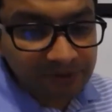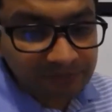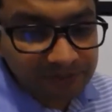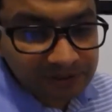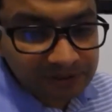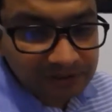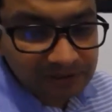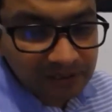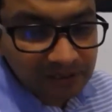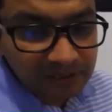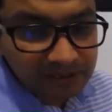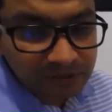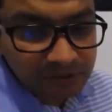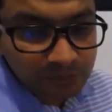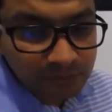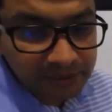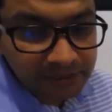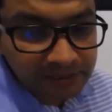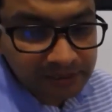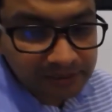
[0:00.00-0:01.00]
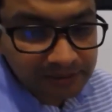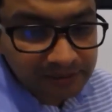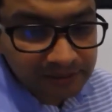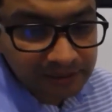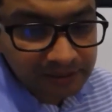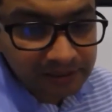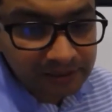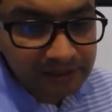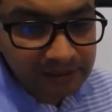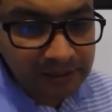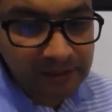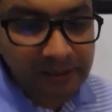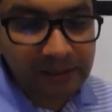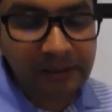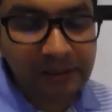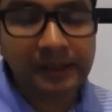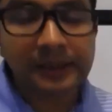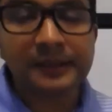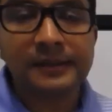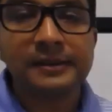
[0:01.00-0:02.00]
previous class, we really
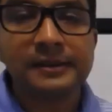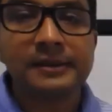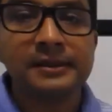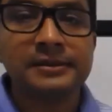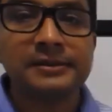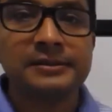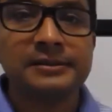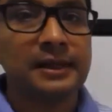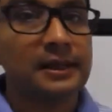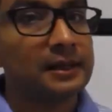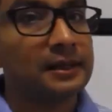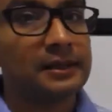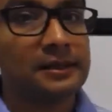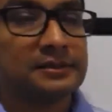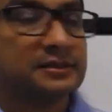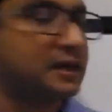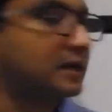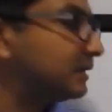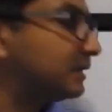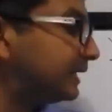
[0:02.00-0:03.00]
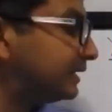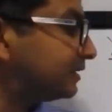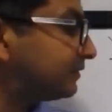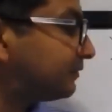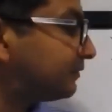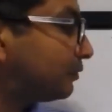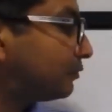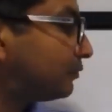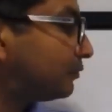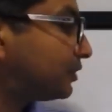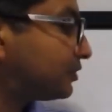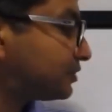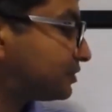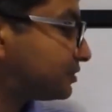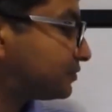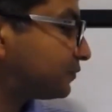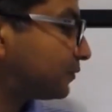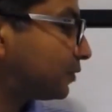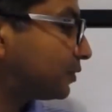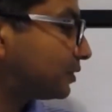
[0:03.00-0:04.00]
started laying the
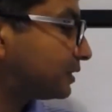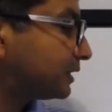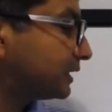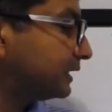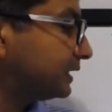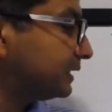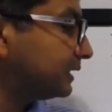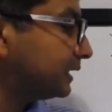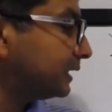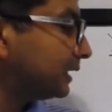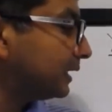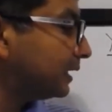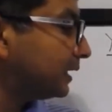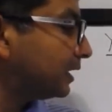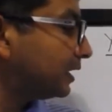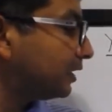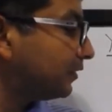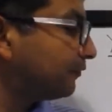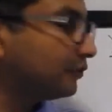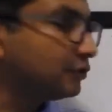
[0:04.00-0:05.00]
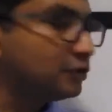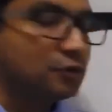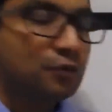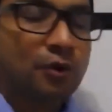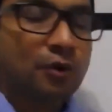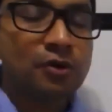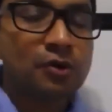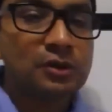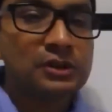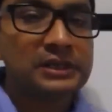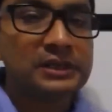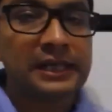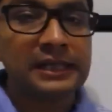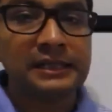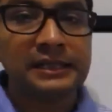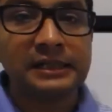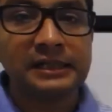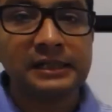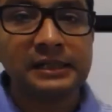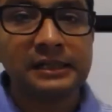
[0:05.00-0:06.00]
foundations for the, when you want to
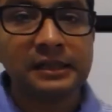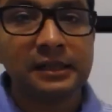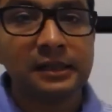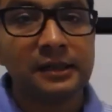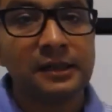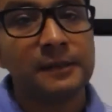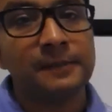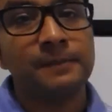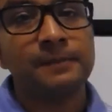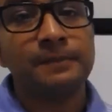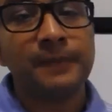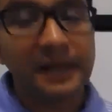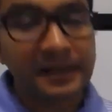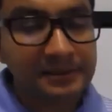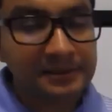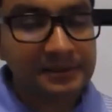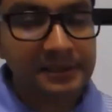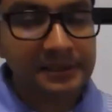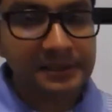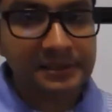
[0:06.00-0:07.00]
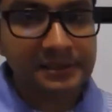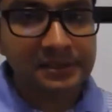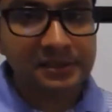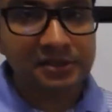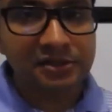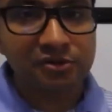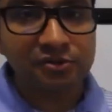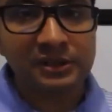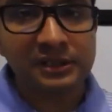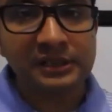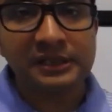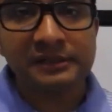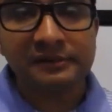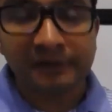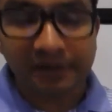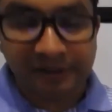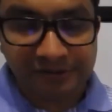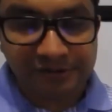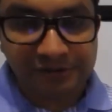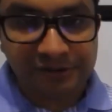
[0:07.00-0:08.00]
say the past tense using the
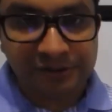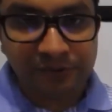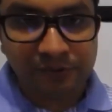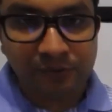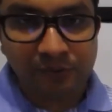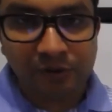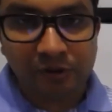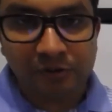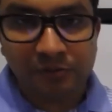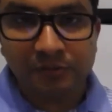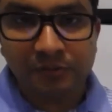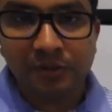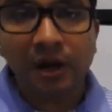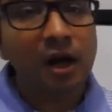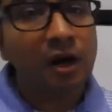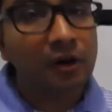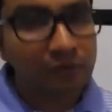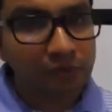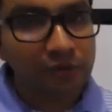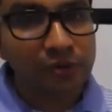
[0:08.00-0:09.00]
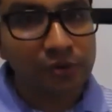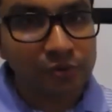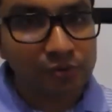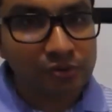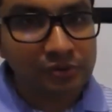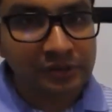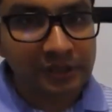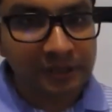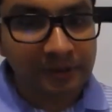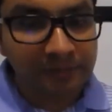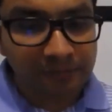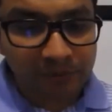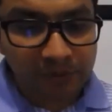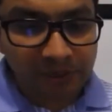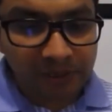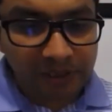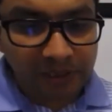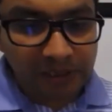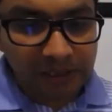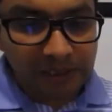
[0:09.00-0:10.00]
transitive verb, how do you use them?
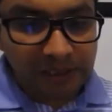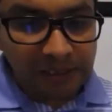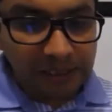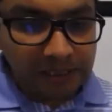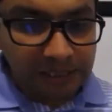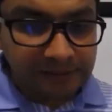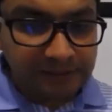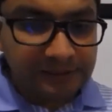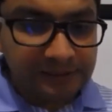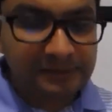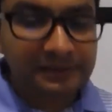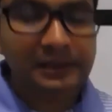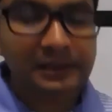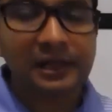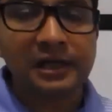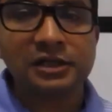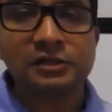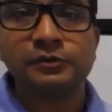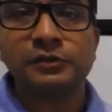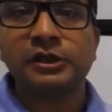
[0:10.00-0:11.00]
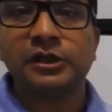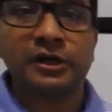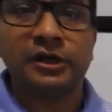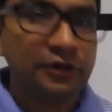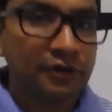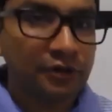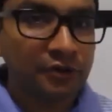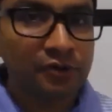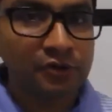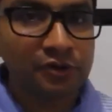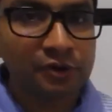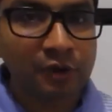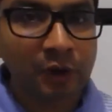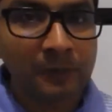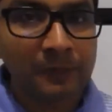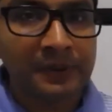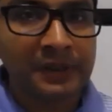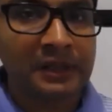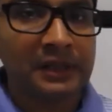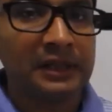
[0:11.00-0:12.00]
Okay. In this class, we'll continue the
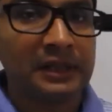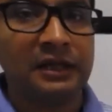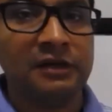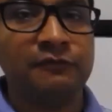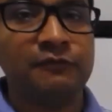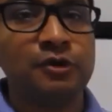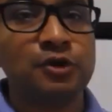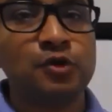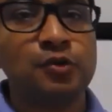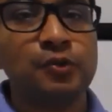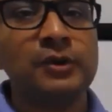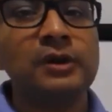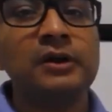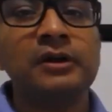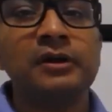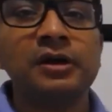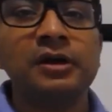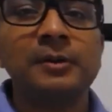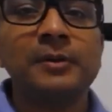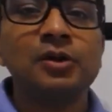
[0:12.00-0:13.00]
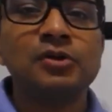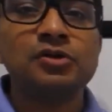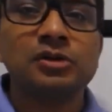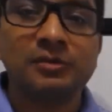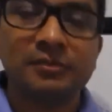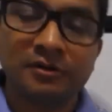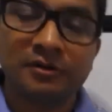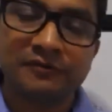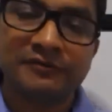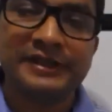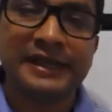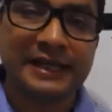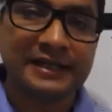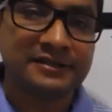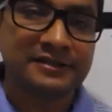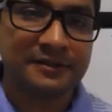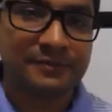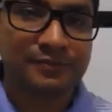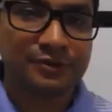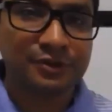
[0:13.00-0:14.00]
topic, in which we'll learn about some of the
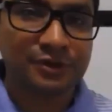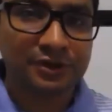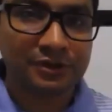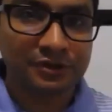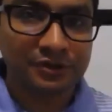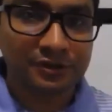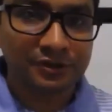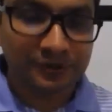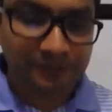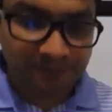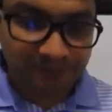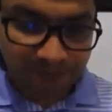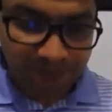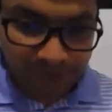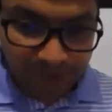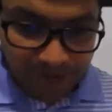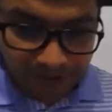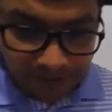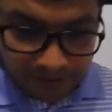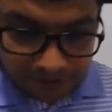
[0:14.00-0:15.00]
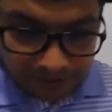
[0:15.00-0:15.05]
exceptions. Okay.